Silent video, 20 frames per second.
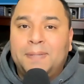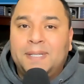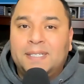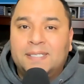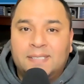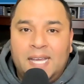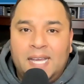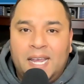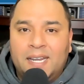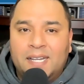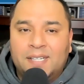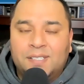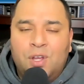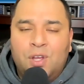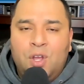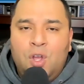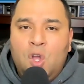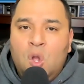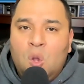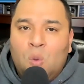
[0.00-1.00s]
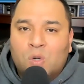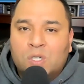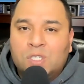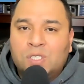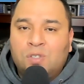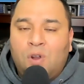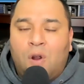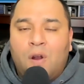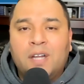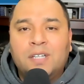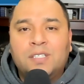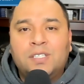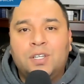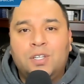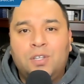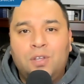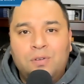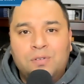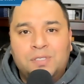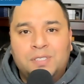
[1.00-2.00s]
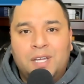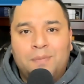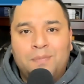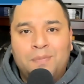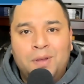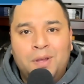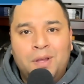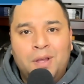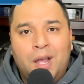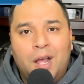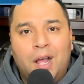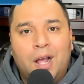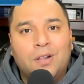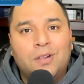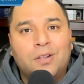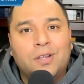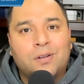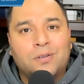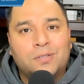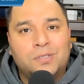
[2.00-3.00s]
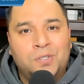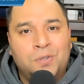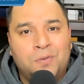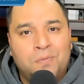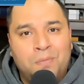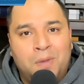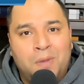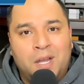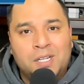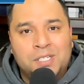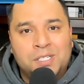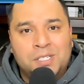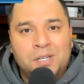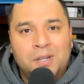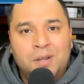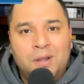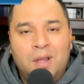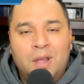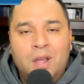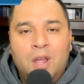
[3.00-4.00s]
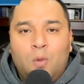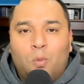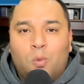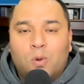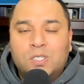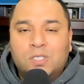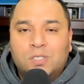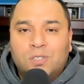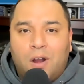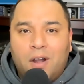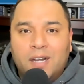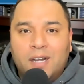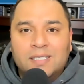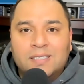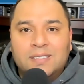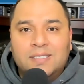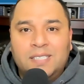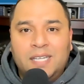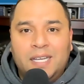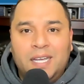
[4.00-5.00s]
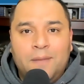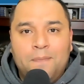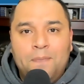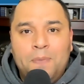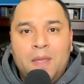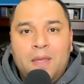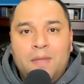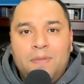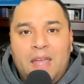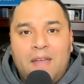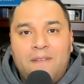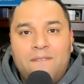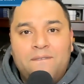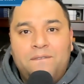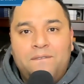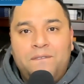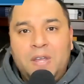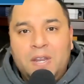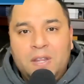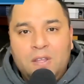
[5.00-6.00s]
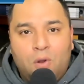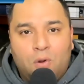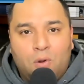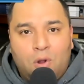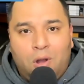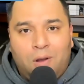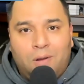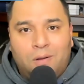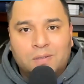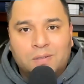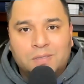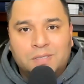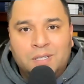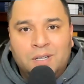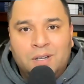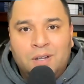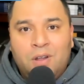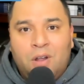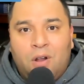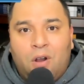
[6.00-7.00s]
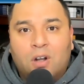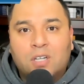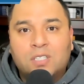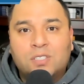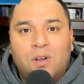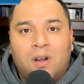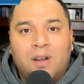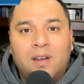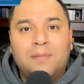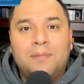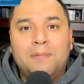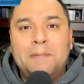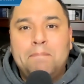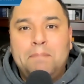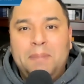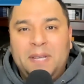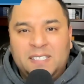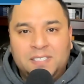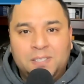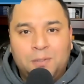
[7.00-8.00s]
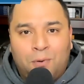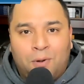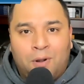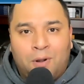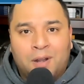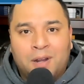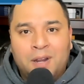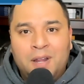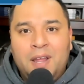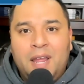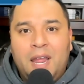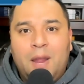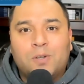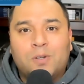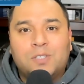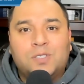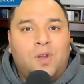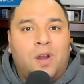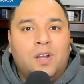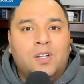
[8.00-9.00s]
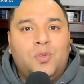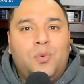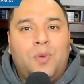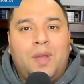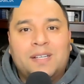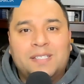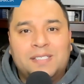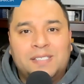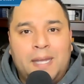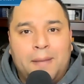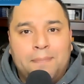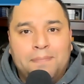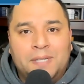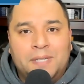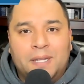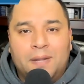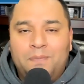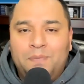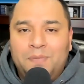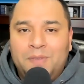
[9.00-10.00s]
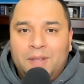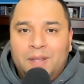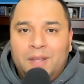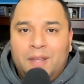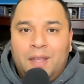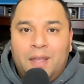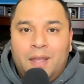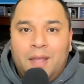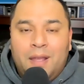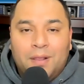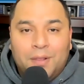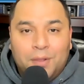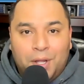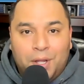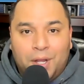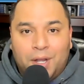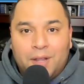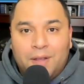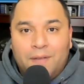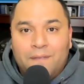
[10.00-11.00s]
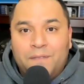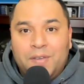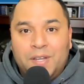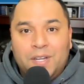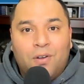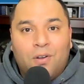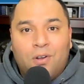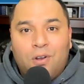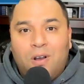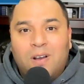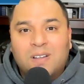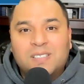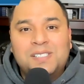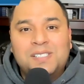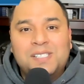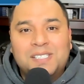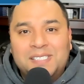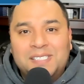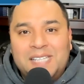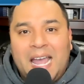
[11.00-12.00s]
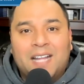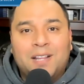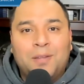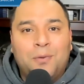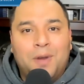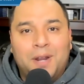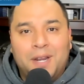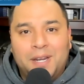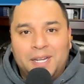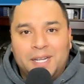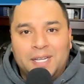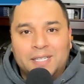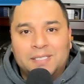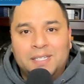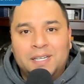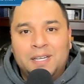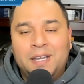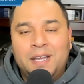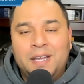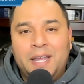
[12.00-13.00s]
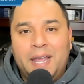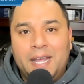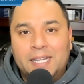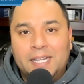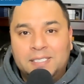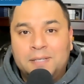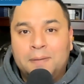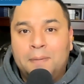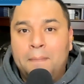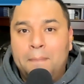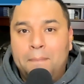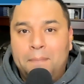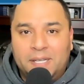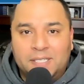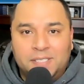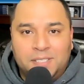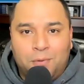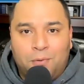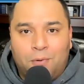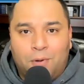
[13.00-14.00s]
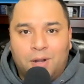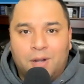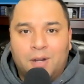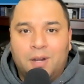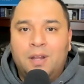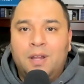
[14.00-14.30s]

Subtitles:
saying is we're starting to use them a little too much. We're starting to see that video calls are starting to be busy work and we're starting to accept it. Look, video calls is exactly what it is. It's busy work.